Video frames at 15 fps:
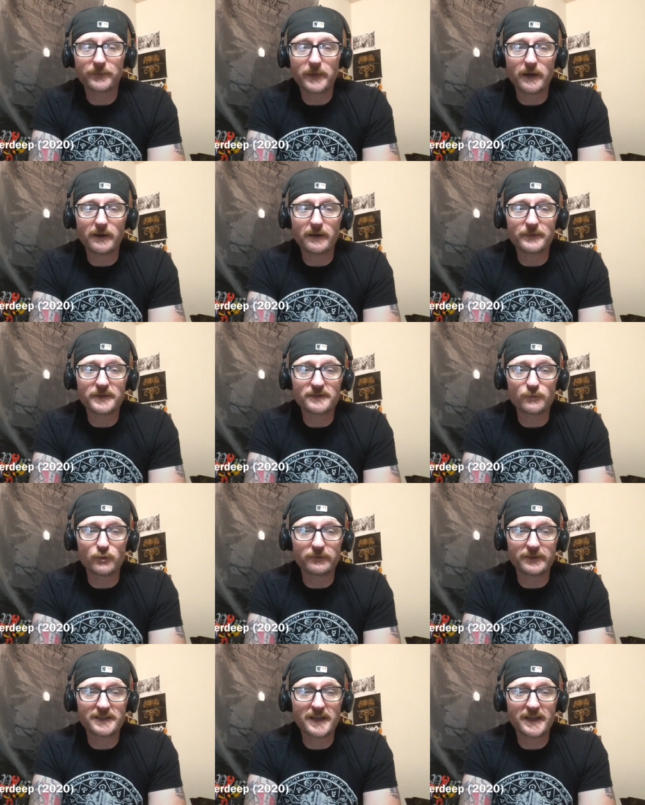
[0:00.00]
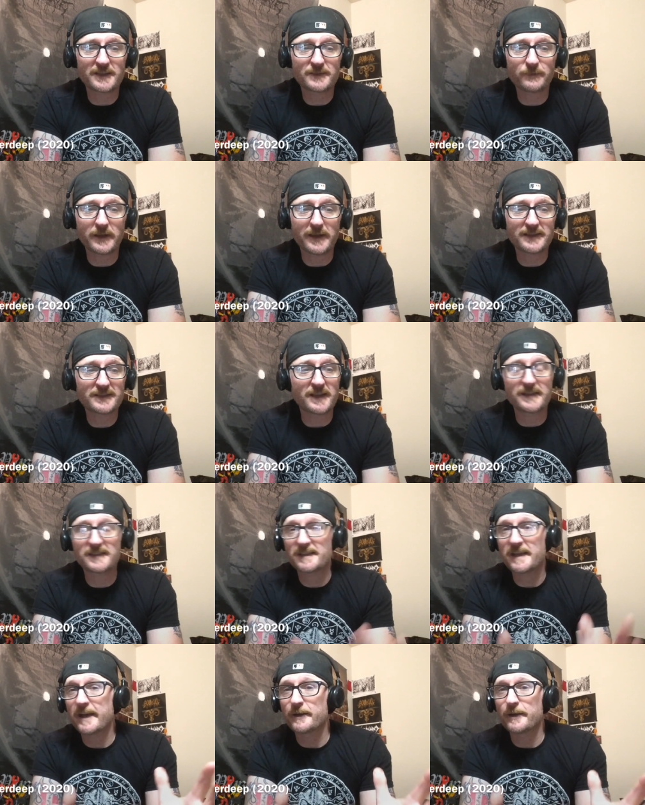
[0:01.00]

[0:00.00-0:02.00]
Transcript: Um, this movie takes place. It's, it's yet